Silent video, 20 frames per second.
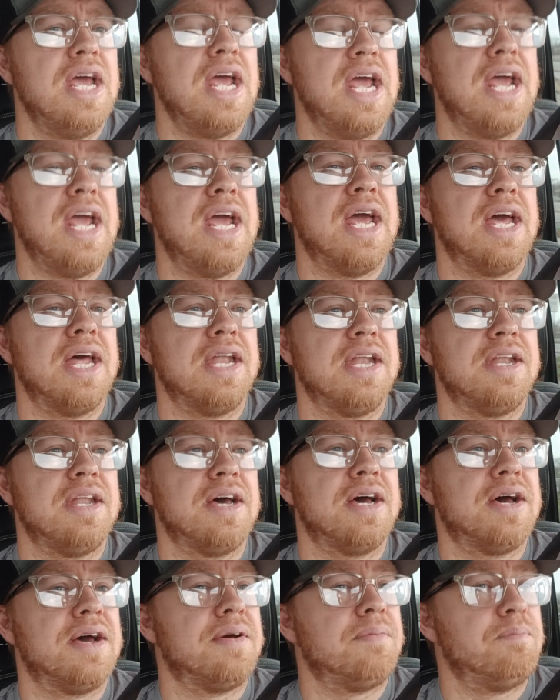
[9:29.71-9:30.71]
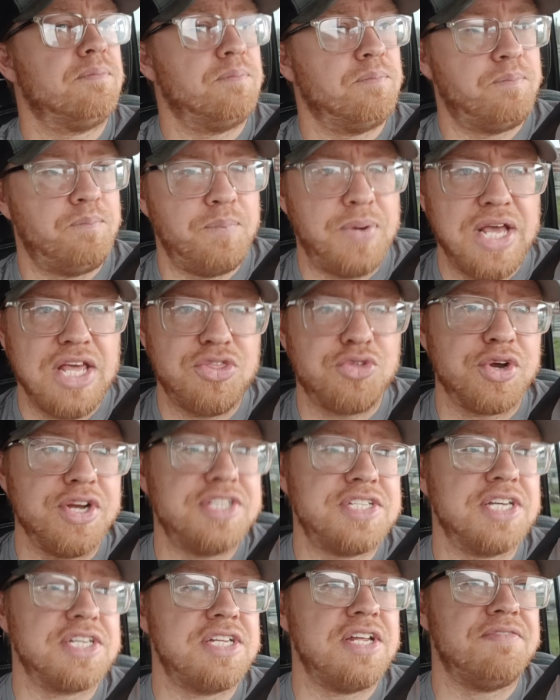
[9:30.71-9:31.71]
And
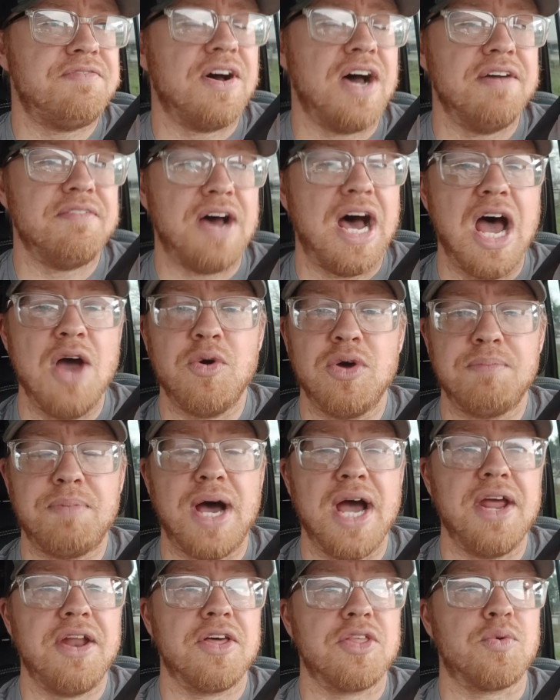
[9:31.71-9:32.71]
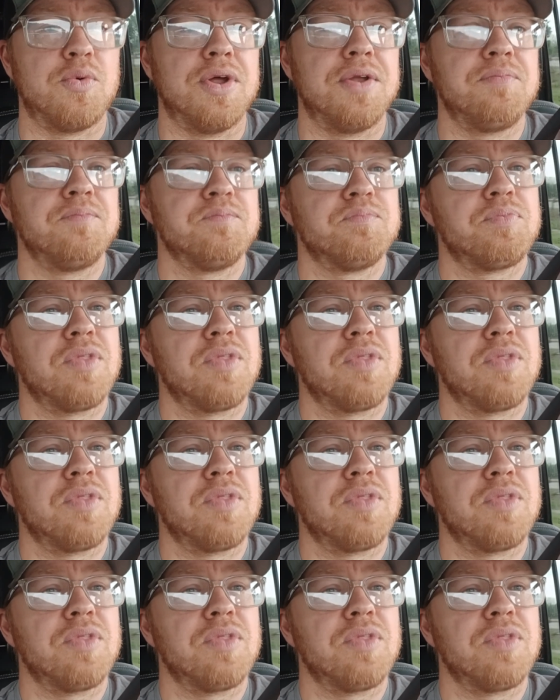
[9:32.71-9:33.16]
P365, I would buy another one.